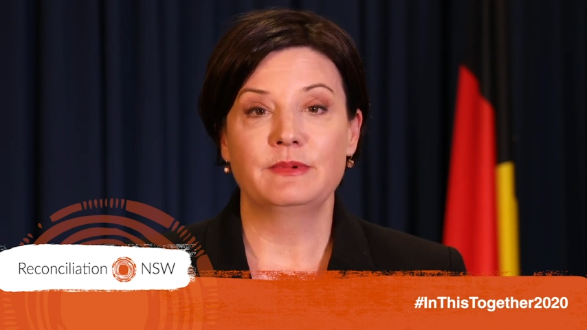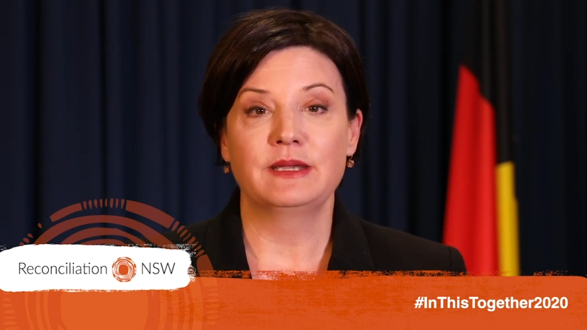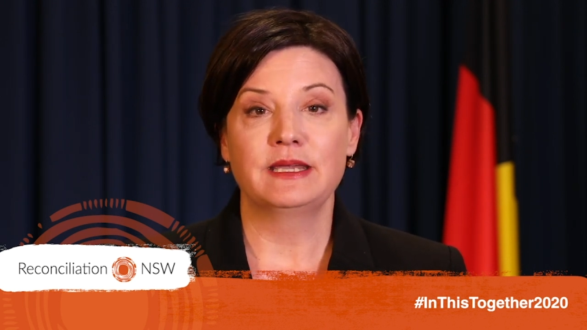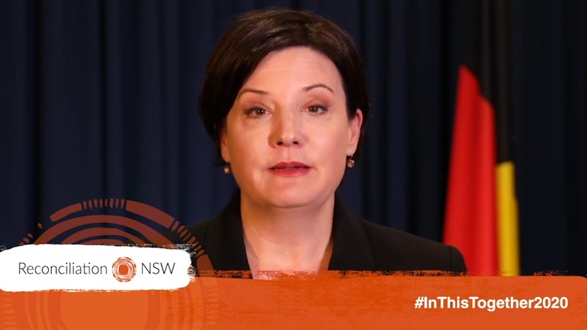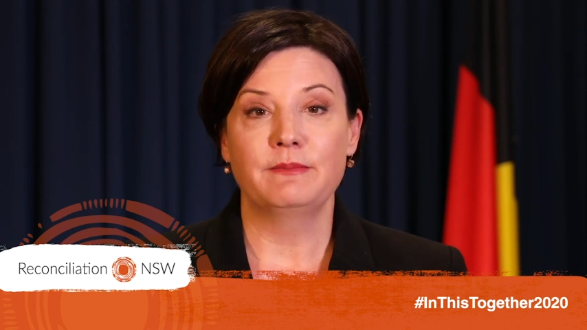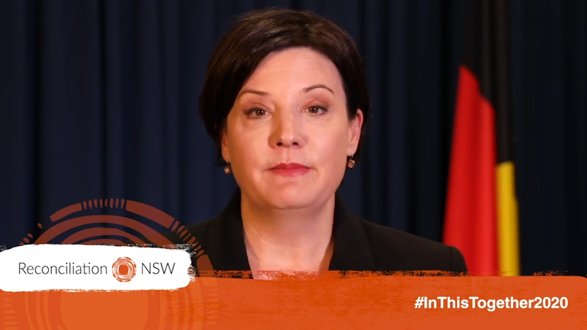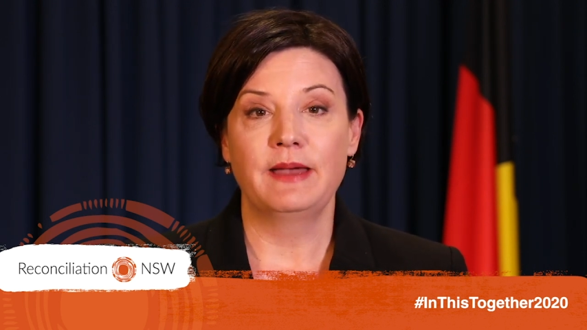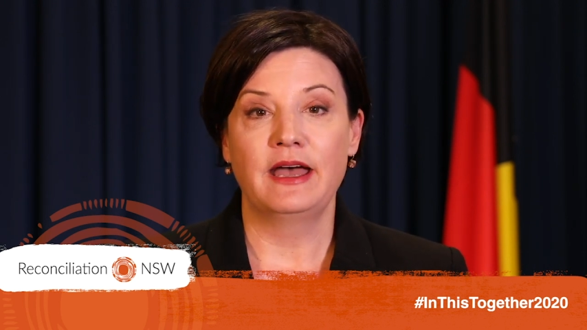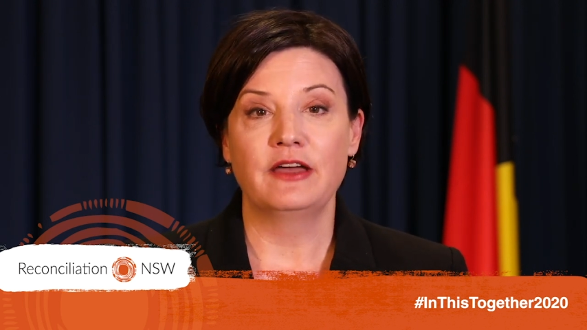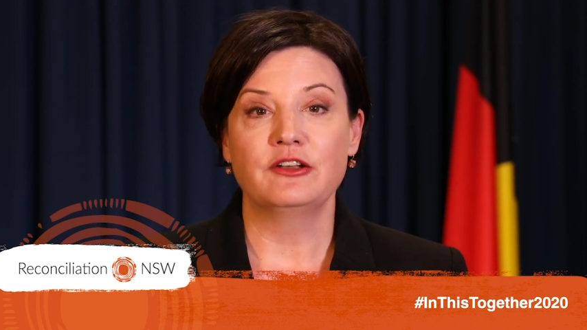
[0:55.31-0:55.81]
be
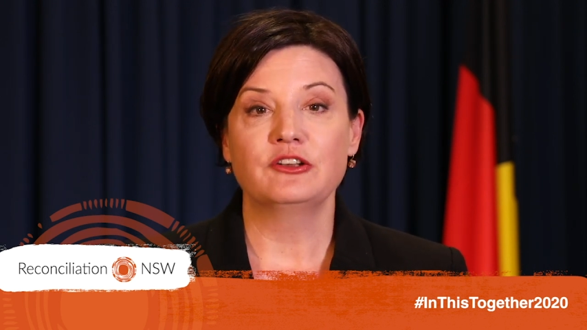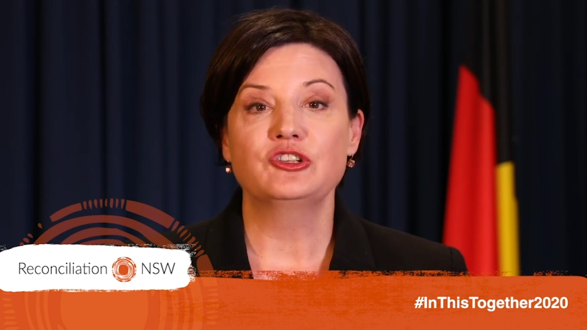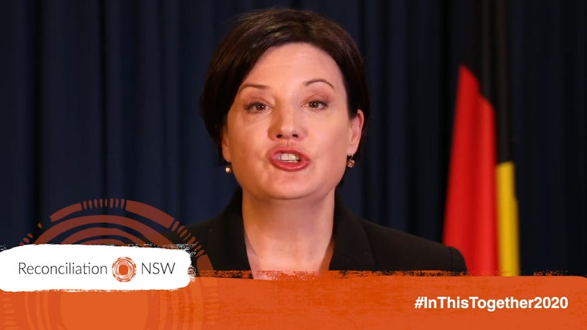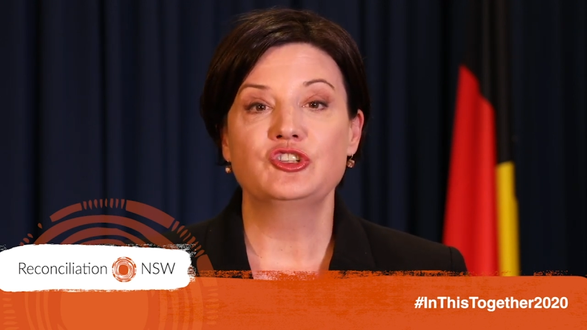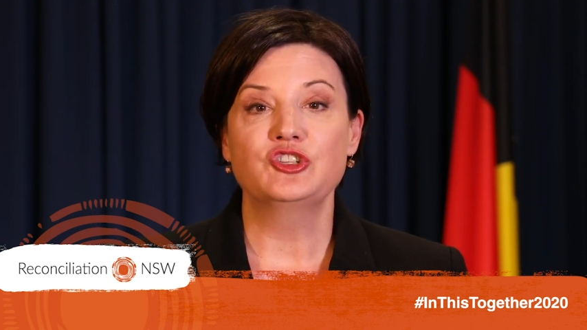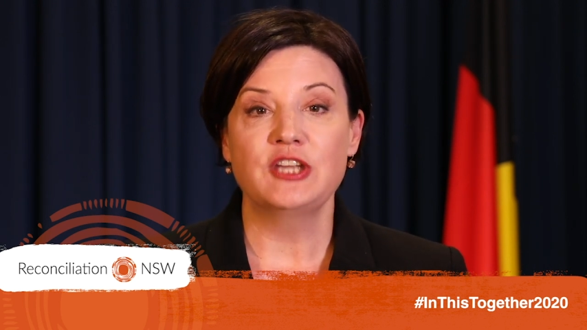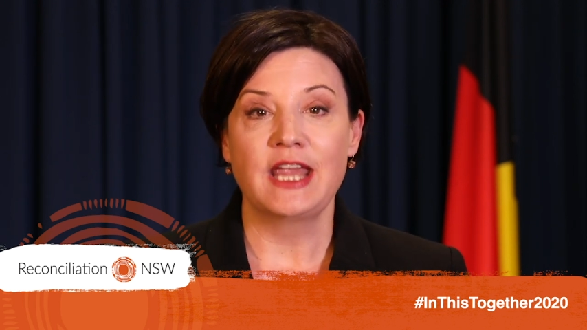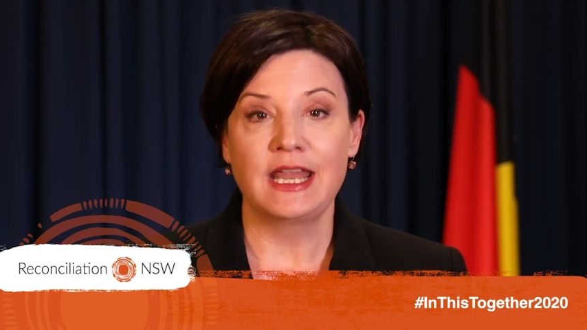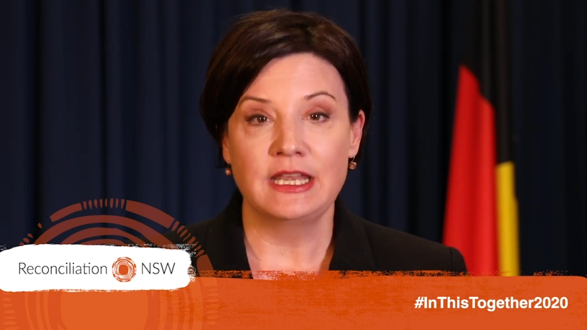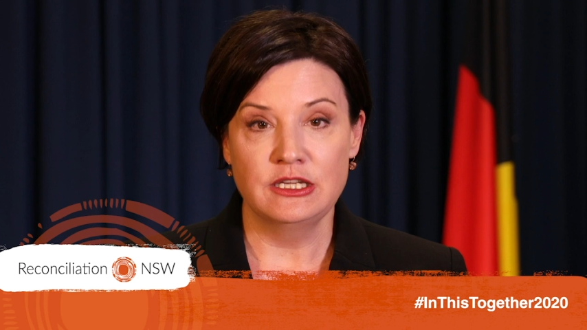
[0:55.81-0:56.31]
about
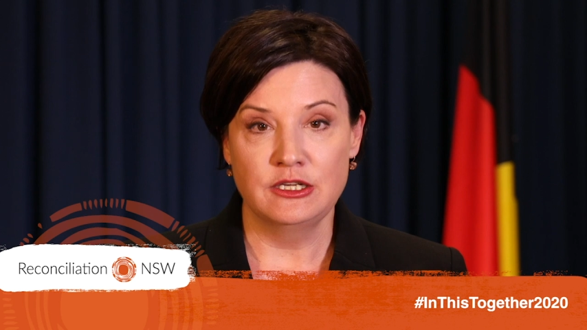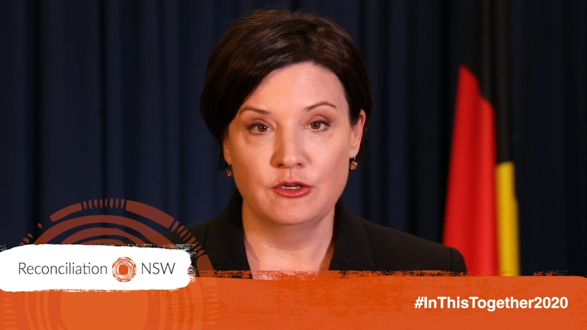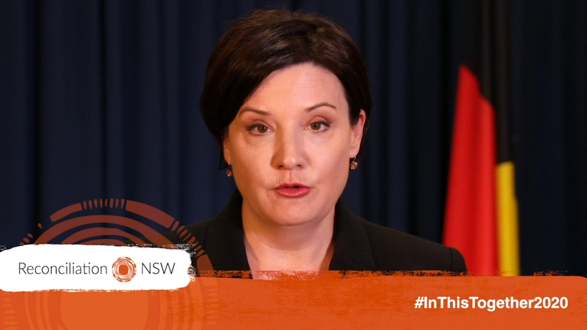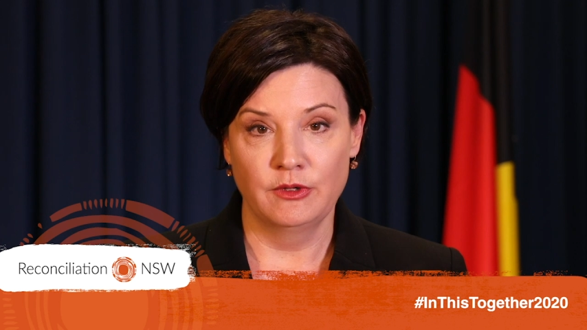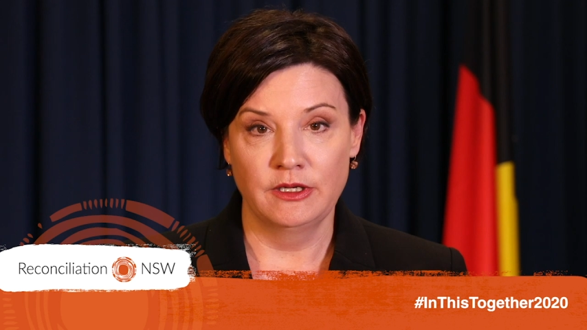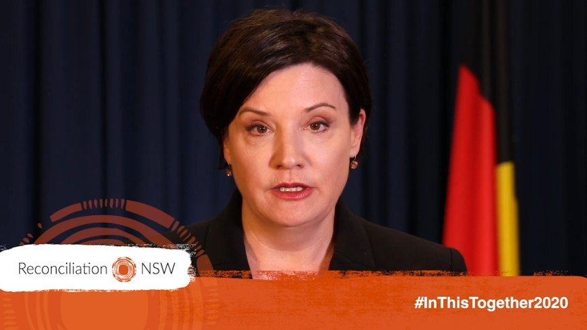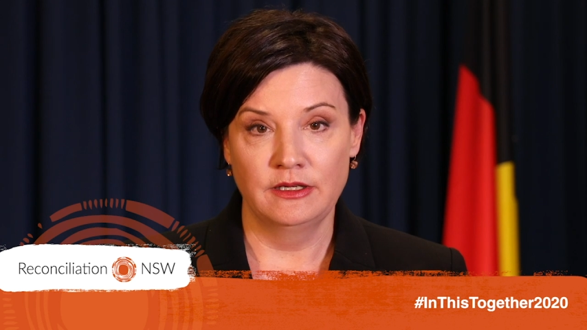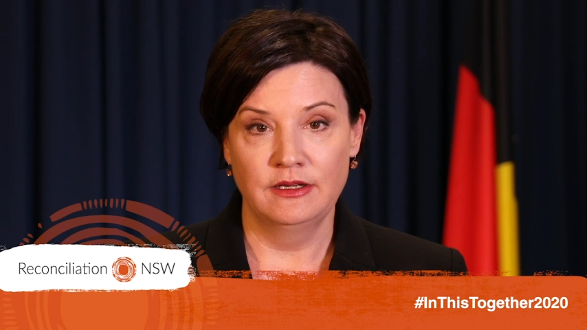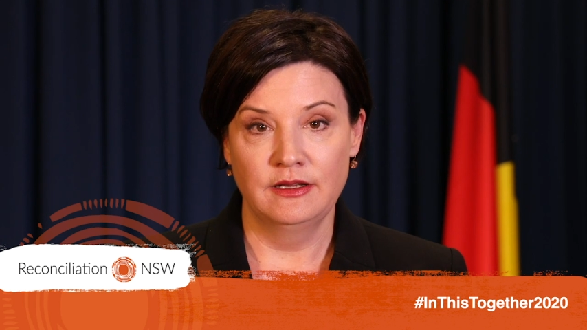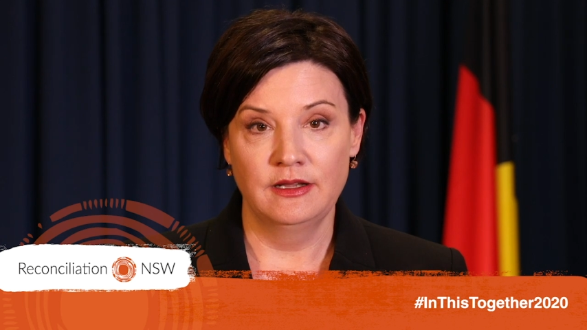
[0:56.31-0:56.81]

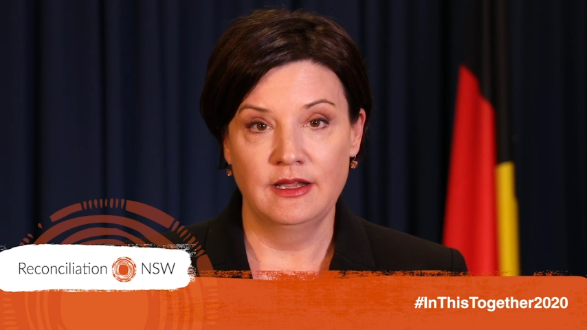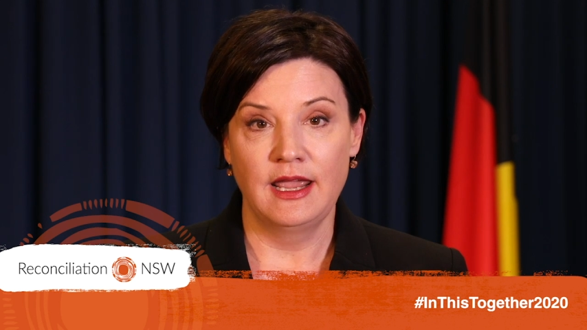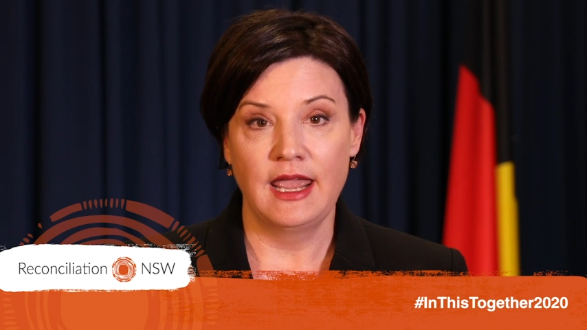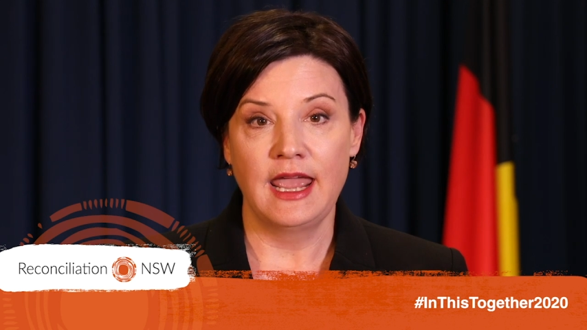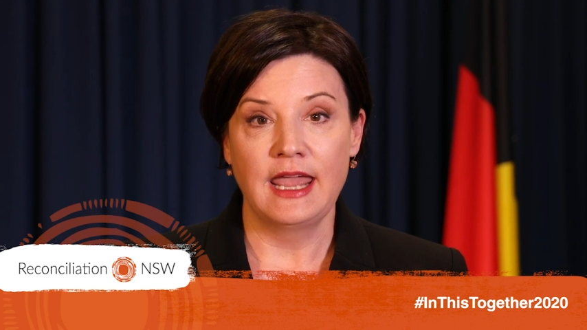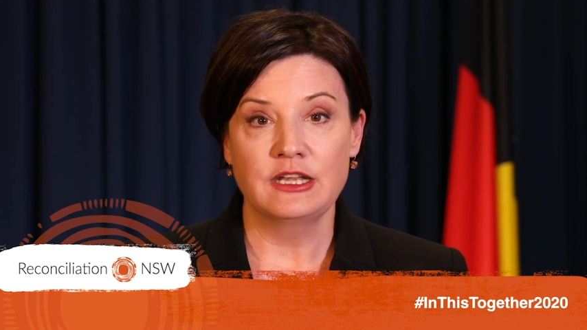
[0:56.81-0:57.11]
genuine